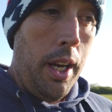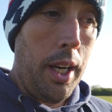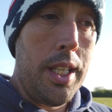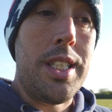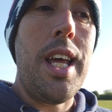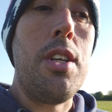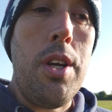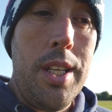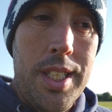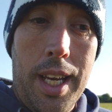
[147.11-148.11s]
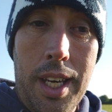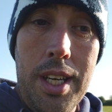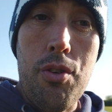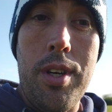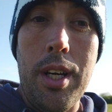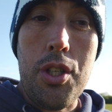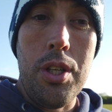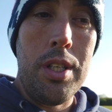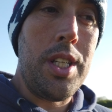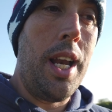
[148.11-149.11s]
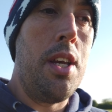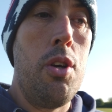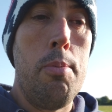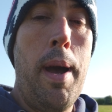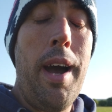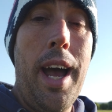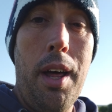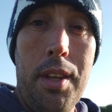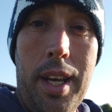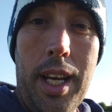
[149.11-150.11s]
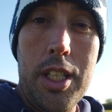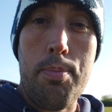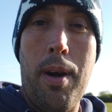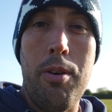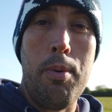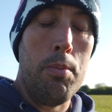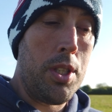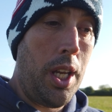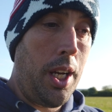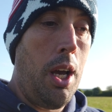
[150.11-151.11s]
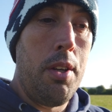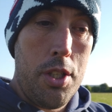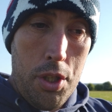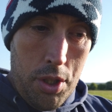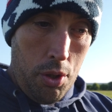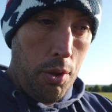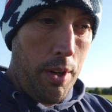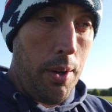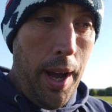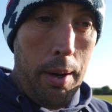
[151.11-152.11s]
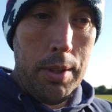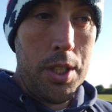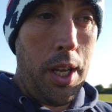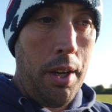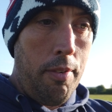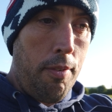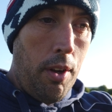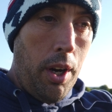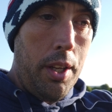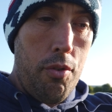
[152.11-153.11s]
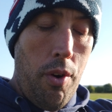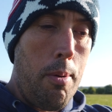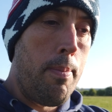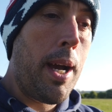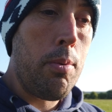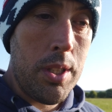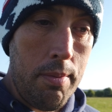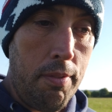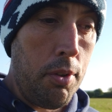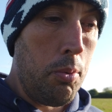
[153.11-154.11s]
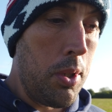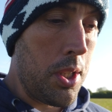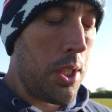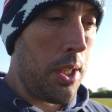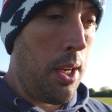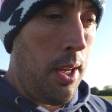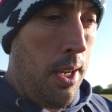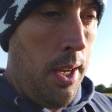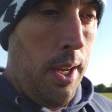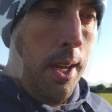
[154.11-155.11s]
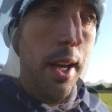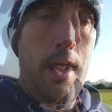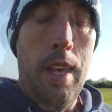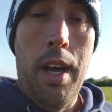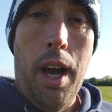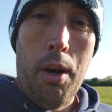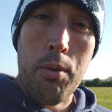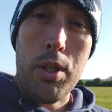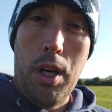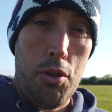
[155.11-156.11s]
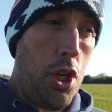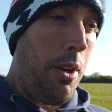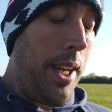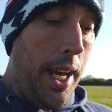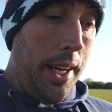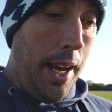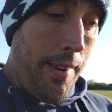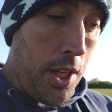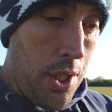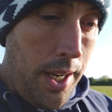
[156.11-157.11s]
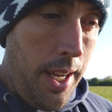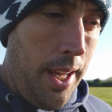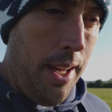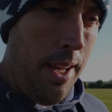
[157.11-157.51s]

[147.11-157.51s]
like a second introduction telling you about how the experiment was going to go, the tutorial, how I was going to fly the drone backwards and forwards. I'll show you that now actually.